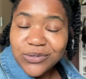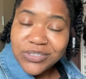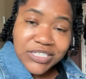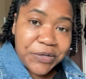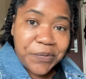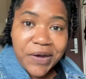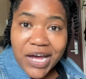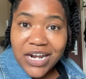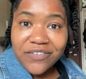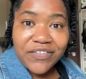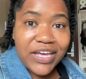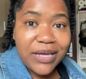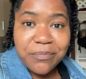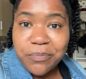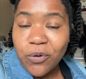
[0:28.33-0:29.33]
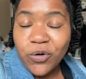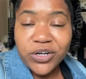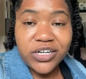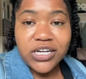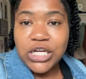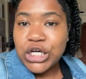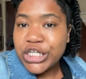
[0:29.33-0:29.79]
see what kind of
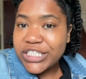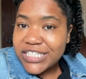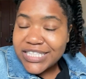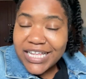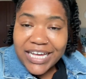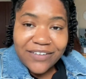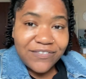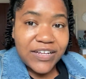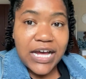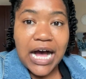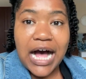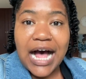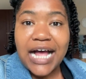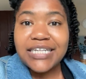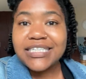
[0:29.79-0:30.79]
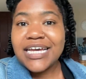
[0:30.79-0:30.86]
imported goods they've got.